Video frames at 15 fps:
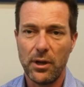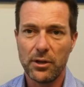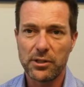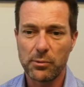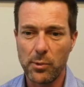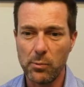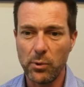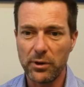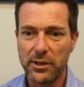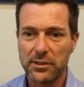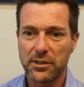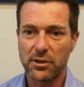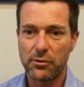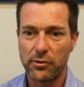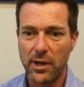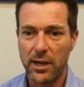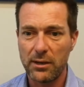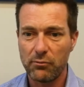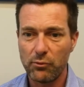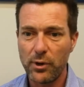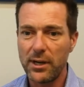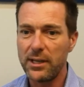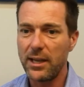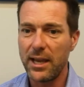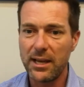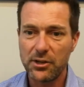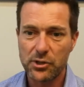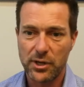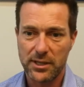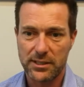So we wanted to create really
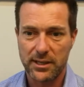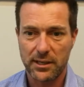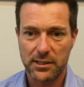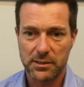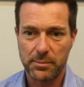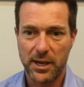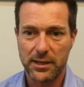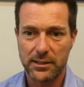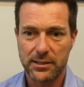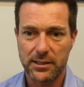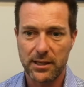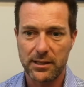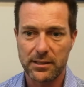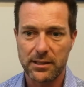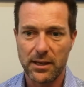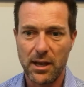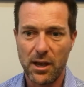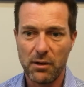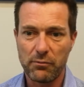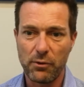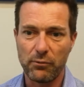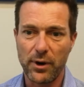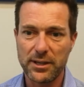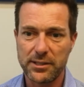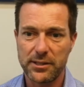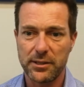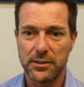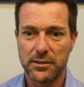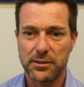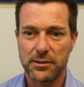interesting spaces for
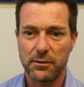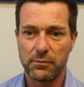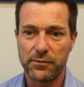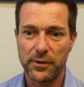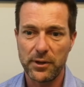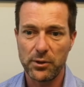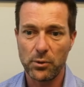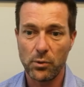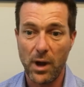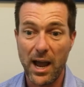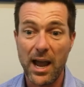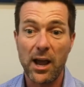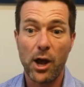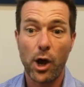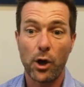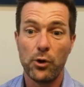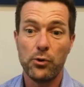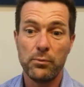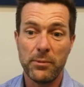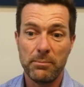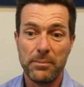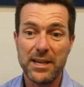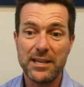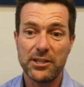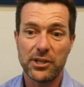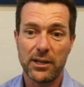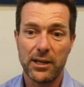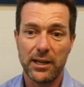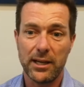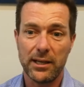residents to feel at home
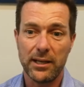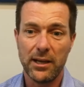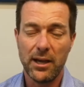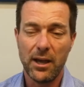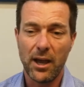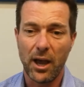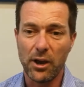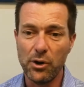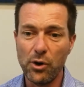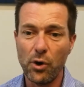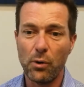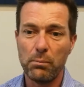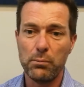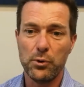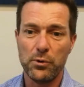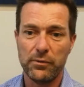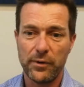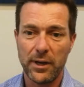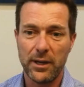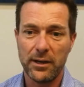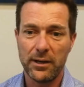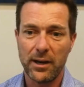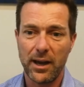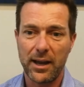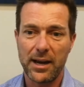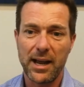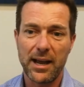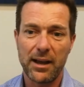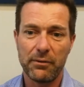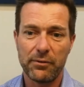immediately and not move in and
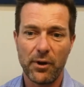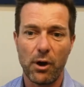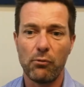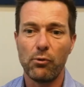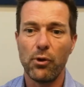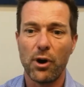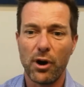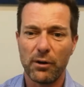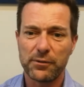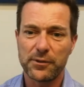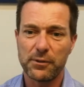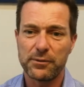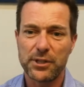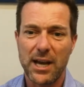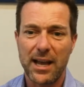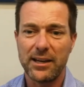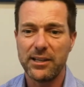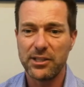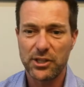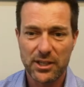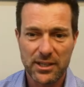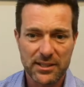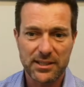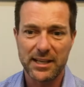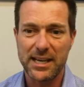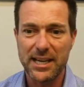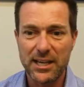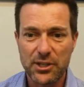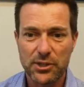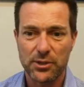have a raft of challenges and
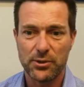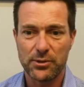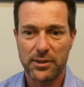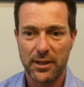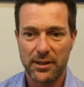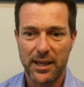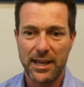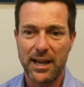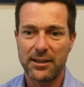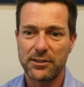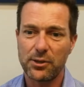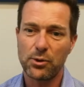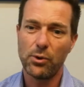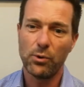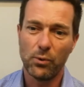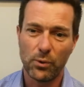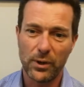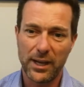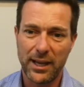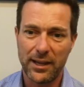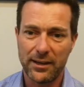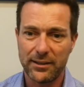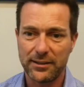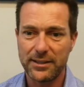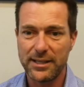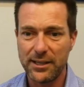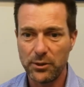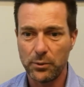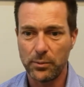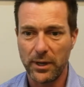issues that they had to call in and
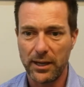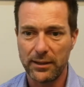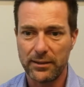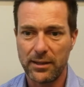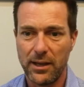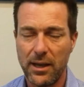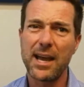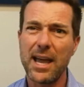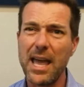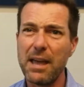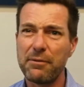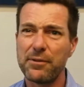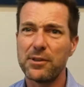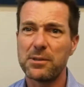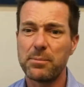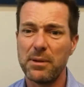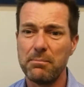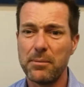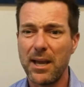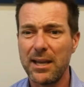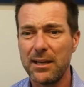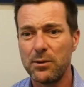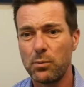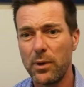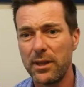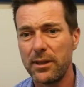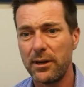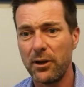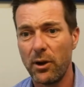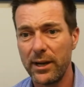deal with. That effort's been made with
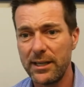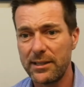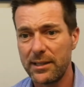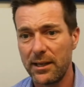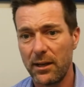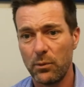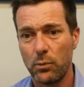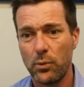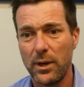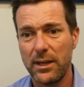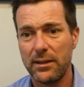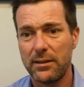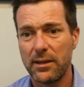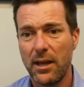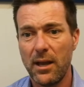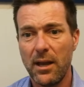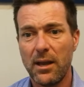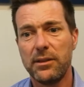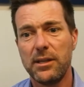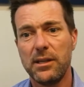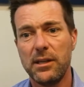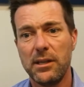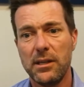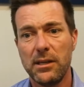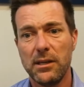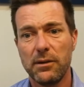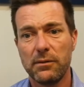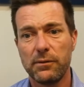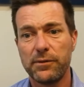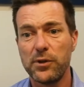the lighting, with the
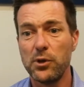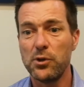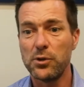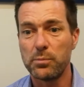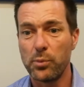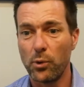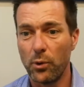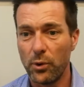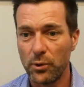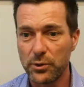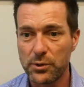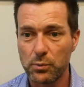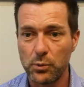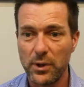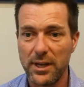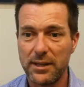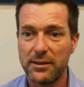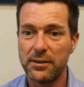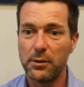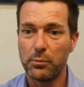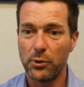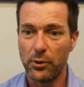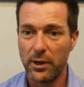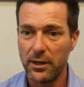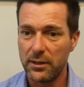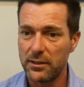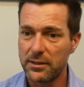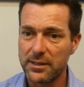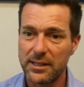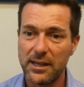fuse boards, with the
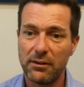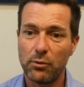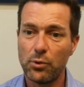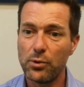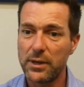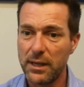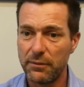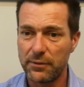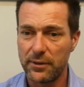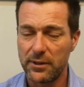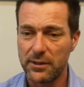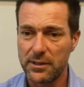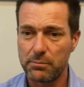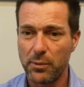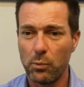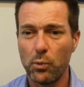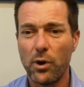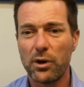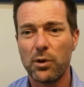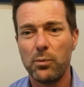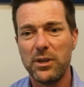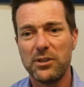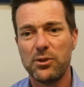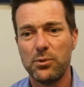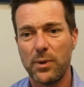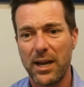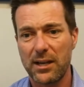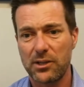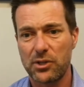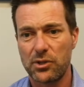boilers. They're all givens, but what can we do
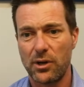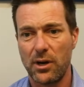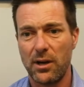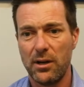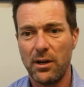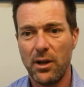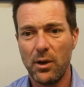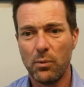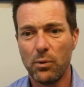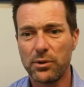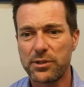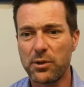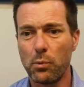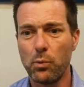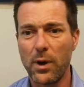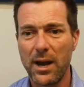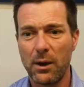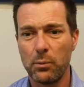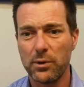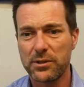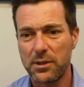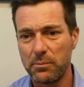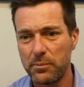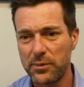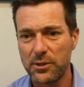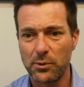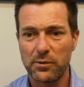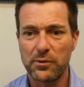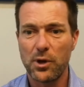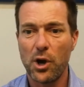extra? What's the wow? What's the
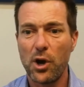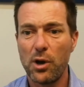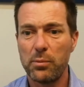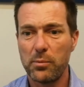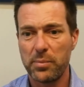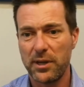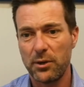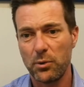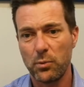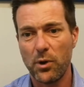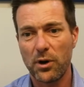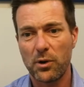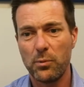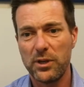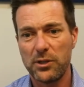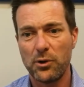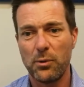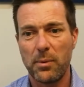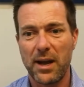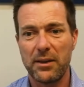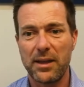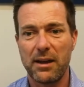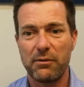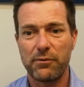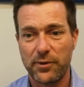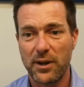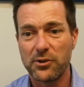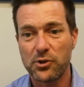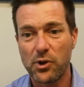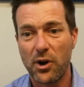sort of curb appeal? What can we do about that
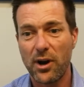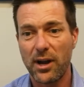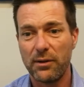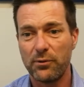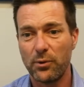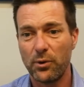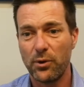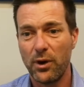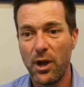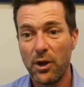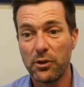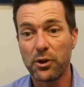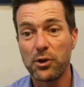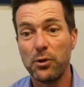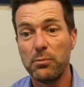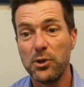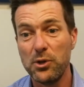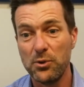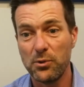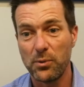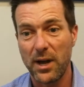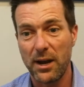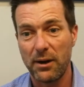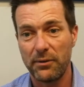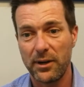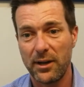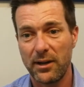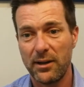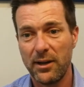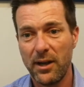front drive or the communal
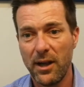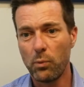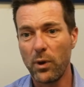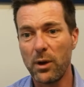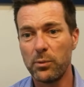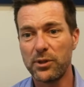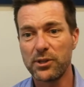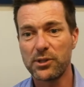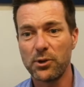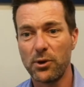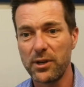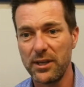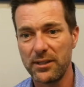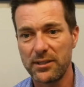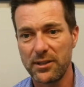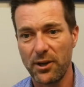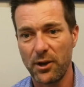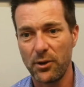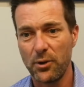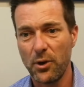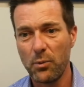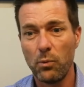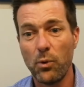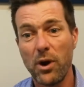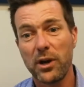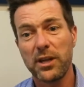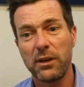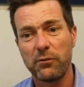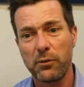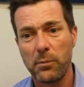area? Where would the sockets go?
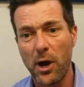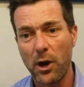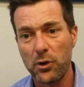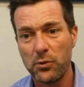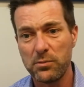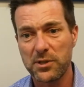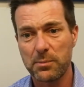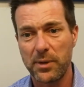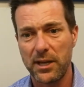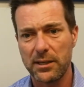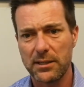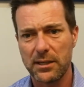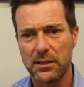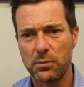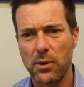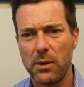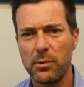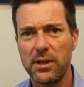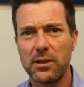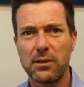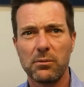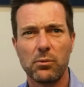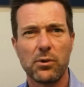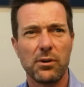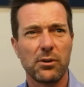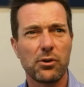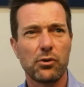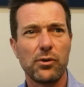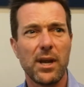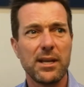Working from home spaces, where we can
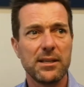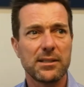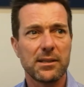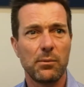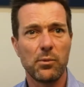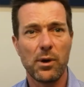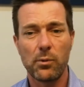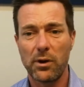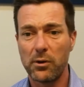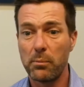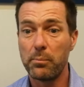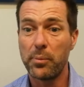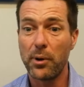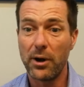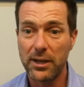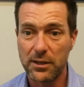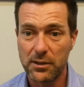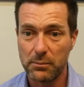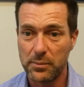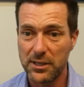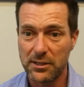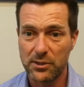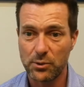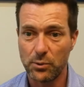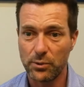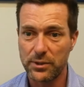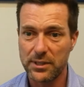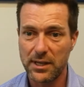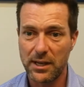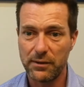create somewhere where a bike could be stored
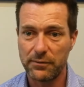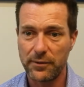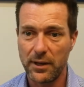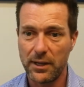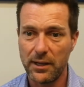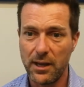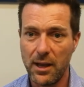safely.